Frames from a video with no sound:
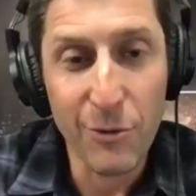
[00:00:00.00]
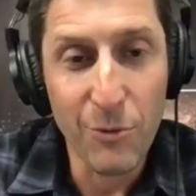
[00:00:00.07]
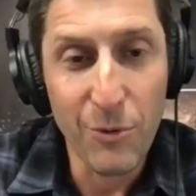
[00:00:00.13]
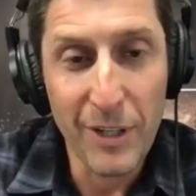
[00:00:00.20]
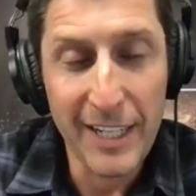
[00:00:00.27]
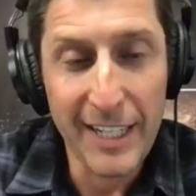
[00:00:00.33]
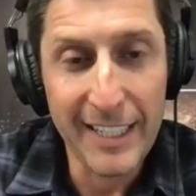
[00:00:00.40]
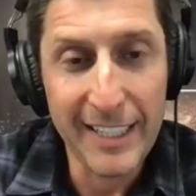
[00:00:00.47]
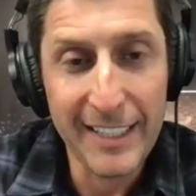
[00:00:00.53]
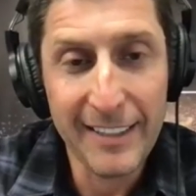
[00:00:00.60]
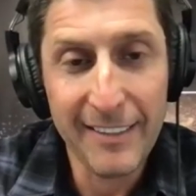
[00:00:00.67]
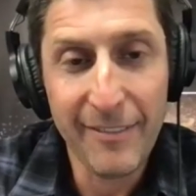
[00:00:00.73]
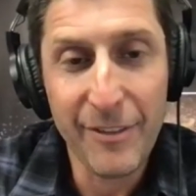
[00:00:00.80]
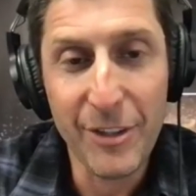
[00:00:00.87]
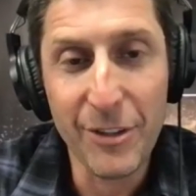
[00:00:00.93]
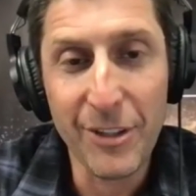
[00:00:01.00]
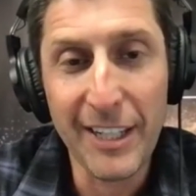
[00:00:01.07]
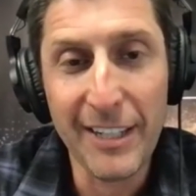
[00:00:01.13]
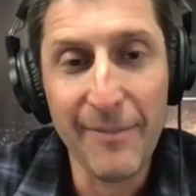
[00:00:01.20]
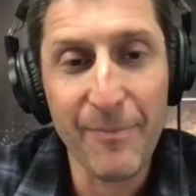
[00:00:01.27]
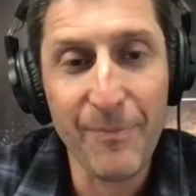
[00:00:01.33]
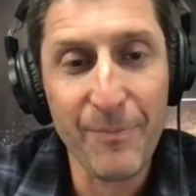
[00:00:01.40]
a week. You
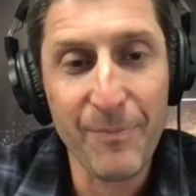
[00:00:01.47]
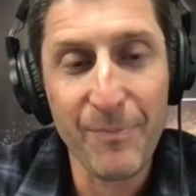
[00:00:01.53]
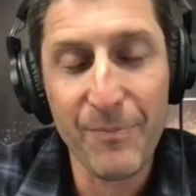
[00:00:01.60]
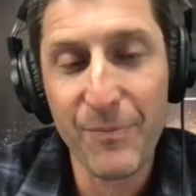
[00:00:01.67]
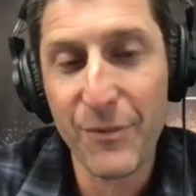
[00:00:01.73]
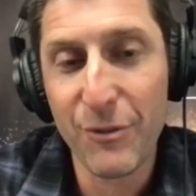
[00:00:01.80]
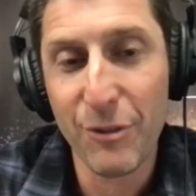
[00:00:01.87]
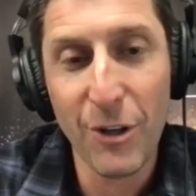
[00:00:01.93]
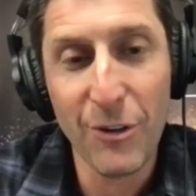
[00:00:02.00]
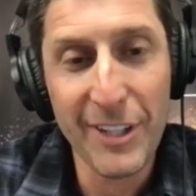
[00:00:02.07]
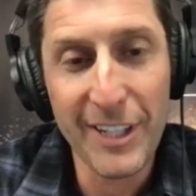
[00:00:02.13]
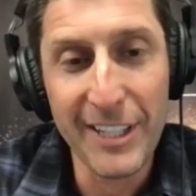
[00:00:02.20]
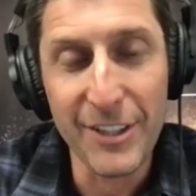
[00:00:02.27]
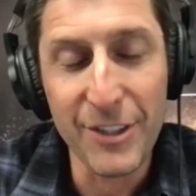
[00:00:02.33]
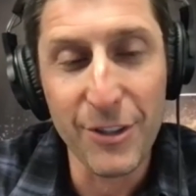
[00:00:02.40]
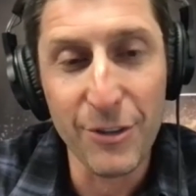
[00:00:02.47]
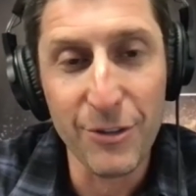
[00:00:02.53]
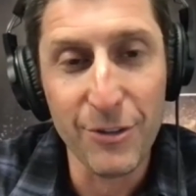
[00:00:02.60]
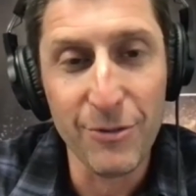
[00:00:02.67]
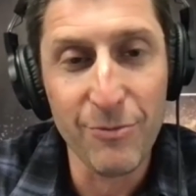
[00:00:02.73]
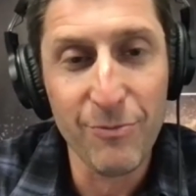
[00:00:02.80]
get thrown into